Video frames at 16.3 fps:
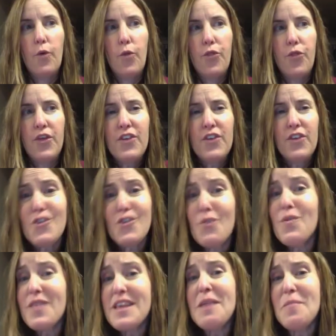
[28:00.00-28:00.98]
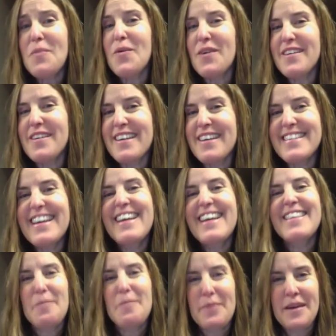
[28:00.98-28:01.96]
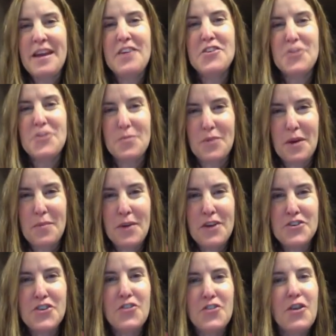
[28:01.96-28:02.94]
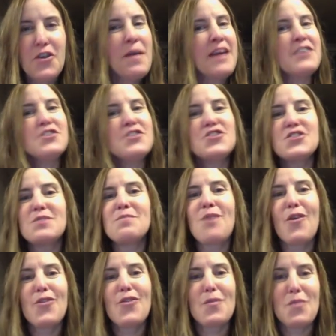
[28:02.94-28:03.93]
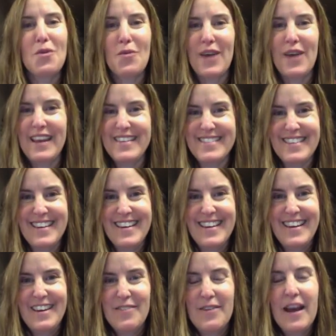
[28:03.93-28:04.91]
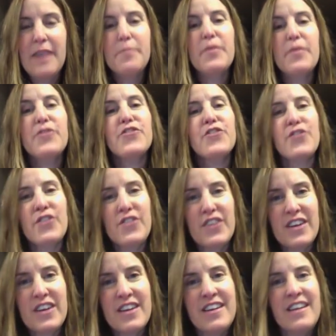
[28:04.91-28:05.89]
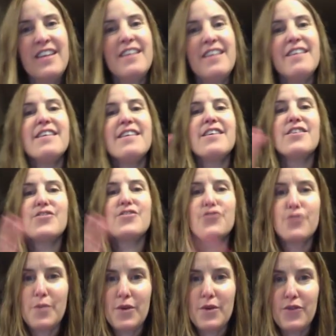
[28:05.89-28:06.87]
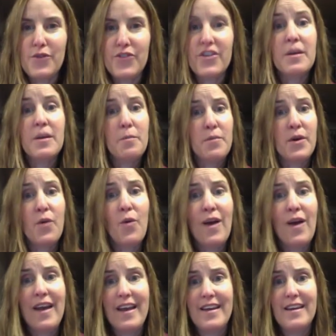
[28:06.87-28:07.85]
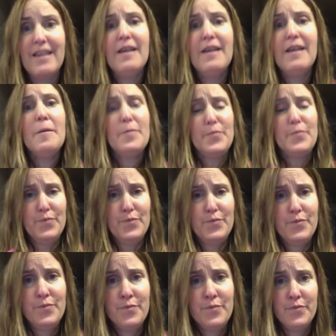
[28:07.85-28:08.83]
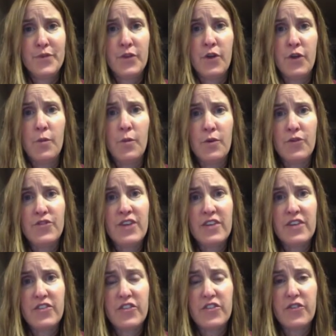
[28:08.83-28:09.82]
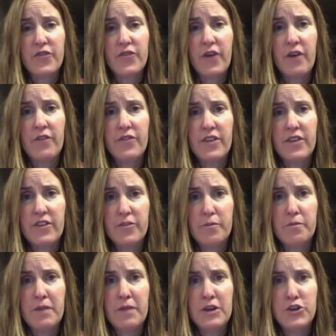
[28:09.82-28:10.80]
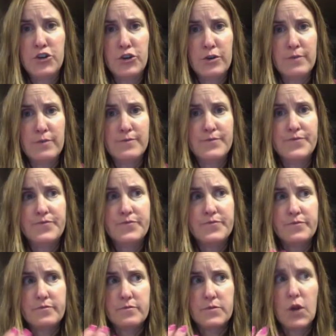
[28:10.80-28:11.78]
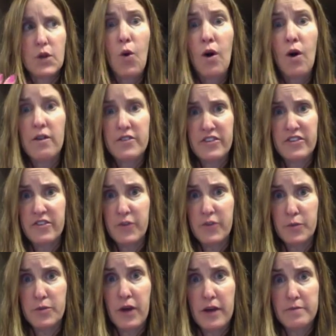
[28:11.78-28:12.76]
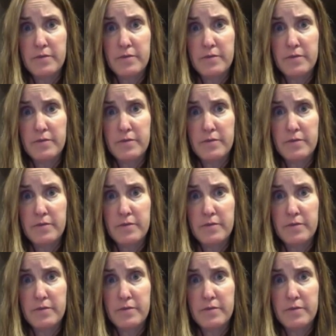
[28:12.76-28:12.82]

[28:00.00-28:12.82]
things that are really important, like pH or blood pressure, they're managed in multiple ways, right? But certainly the kidney contributes in a big way to the homeostasis of these major qualities of your blood,